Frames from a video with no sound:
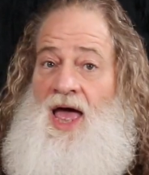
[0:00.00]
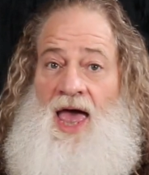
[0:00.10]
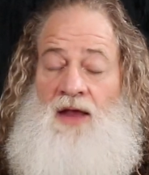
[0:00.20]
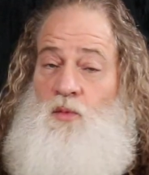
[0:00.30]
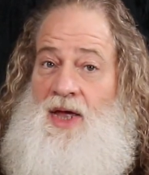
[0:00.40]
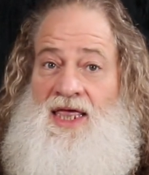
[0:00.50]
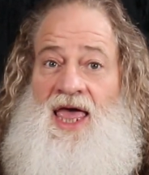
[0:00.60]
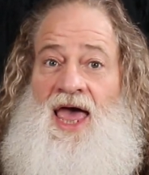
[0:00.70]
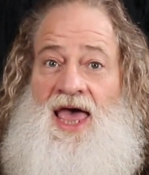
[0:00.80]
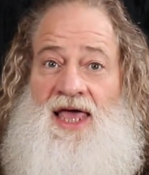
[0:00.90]
and we
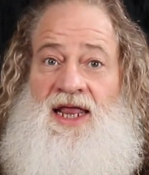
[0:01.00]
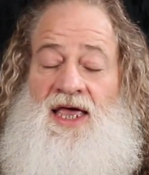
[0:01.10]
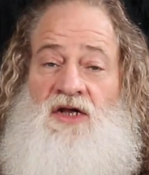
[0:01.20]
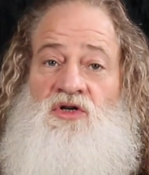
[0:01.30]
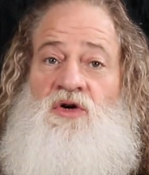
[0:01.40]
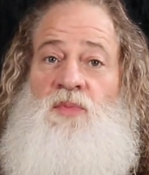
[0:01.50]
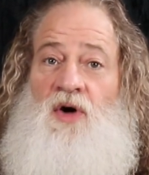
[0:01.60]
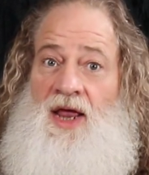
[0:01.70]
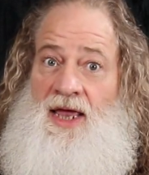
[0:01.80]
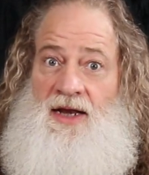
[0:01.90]
can
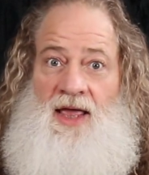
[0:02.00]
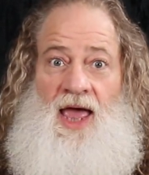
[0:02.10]
interbreed.